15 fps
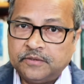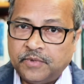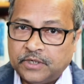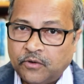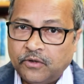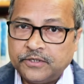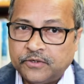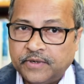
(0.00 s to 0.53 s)

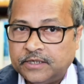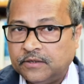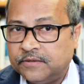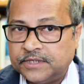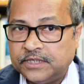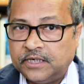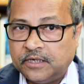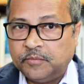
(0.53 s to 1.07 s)
but also at
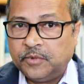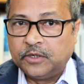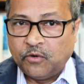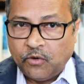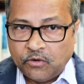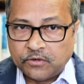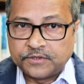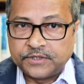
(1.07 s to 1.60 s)
considerable
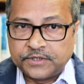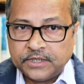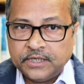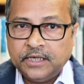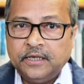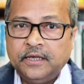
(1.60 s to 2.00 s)
cost,